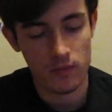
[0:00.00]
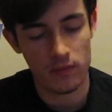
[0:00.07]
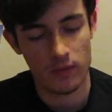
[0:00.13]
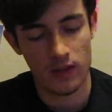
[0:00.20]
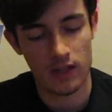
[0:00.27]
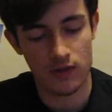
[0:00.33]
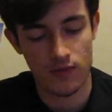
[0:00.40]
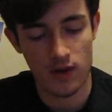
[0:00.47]
in
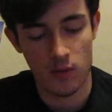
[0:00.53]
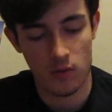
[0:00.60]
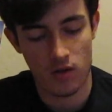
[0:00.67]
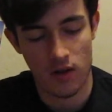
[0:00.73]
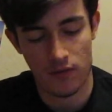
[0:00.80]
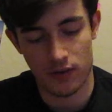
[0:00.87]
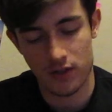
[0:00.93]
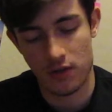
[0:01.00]
this video we'll
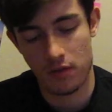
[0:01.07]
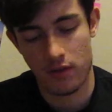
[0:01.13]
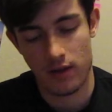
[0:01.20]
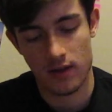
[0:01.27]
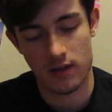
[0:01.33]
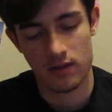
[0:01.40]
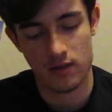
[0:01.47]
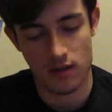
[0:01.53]
cover two
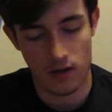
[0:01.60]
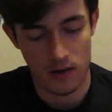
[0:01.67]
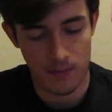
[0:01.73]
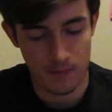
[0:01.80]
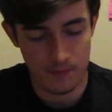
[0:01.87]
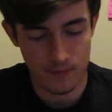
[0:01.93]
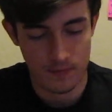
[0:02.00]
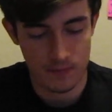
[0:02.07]
things.
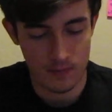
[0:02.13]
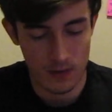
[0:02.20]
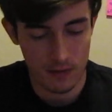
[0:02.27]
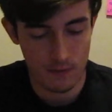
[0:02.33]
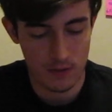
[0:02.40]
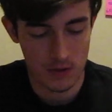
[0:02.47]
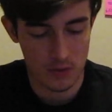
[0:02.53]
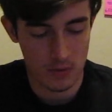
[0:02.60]

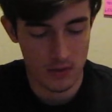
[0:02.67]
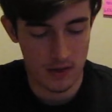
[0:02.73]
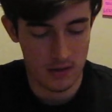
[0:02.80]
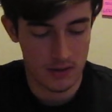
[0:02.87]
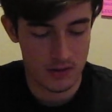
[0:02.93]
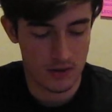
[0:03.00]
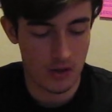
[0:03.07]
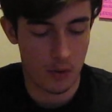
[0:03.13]
First we're going
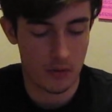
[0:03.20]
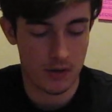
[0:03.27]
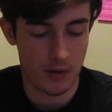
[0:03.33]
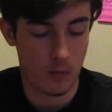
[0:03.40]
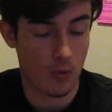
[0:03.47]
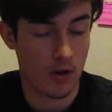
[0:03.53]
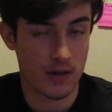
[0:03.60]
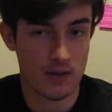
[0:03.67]
to go into
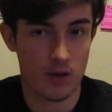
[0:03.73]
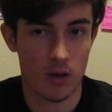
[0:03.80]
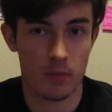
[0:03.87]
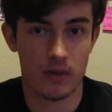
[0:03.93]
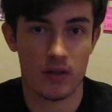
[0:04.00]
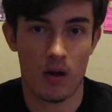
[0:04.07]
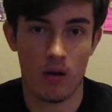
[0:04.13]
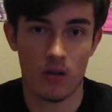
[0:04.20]
what is
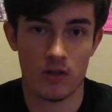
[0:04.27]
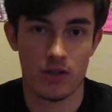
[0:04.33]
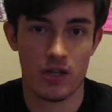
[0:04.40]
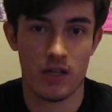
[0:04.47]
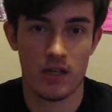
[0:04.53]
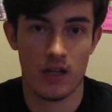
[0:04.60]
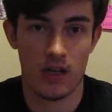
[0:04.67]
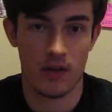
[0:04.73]

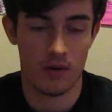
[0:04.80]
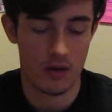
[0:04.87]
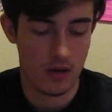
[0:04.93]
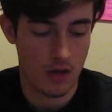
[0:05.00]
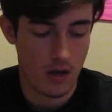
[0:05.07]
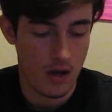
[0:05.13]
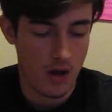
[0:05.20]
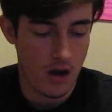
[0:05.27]
herpetology, and
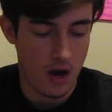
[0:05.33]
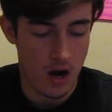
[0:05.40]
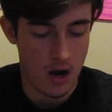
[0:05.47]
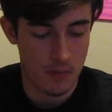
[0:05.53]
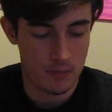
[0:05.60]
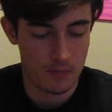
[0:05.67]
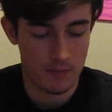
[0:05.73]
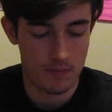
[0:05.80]

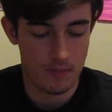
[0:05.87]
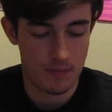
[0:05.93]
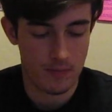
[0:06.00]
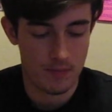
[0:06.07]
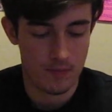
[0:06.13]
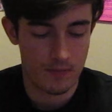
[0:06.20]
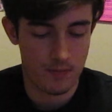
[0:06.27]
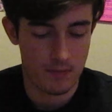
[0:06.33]

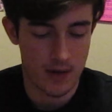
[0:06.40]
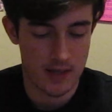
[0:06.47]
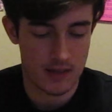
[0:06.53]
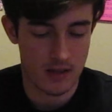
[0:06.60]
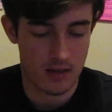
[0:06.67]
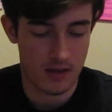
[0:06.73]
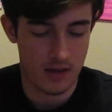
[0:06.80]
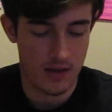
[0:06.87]

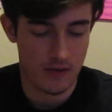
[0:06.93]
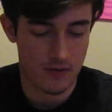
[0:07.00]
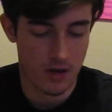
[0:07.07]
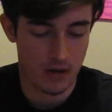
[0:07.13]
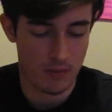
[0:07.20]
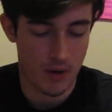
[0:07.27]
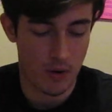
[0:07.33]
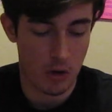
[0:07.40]
basically I've
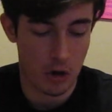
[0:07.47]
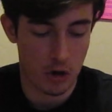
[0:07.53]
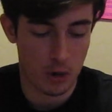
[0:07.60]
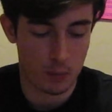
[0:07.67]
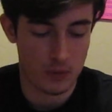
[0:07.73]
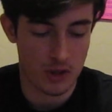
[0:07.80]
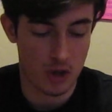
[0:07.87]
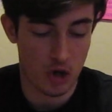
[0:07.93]
talked about
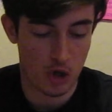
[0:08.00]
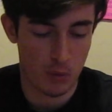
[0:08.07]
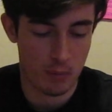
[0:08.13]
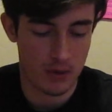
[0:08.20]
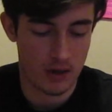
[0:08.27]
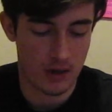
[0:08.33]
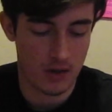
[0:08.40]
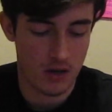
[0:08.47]
herps and
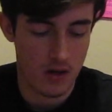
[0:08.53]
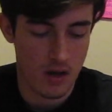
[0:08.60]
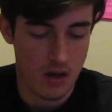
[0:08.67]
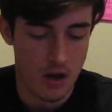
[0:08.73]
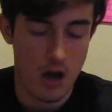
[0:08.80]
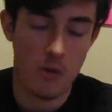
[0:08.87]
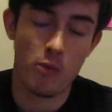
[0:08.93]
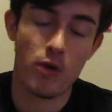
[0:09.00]
herping
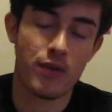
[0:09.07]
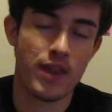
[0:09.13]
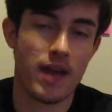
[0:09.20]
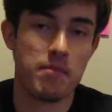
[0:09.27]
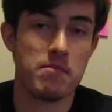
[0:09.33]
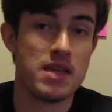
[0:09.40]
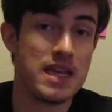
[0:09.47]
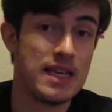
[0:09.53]
and what
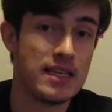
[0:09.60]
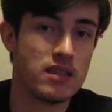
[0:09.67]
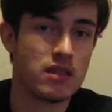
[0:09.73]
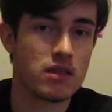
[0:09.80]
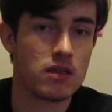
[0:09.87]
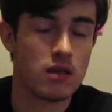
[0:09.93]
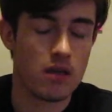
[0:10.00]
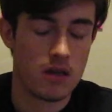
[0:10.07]
that
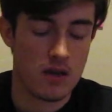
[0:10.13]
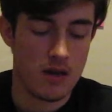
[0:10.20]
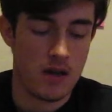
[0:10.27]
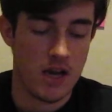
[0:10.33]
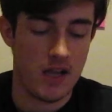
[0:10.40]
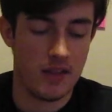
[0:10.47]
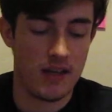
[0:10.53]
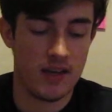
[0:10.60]
means.
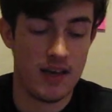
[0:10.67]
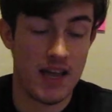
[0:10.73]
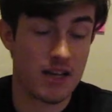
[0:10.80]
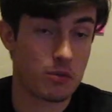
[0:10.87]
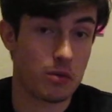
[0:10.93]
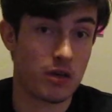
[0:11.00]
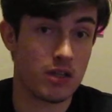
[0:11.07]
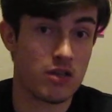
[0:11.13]
And then
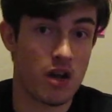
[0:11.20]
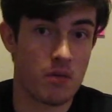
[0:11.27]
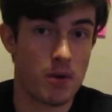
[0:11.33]
next we're going to talk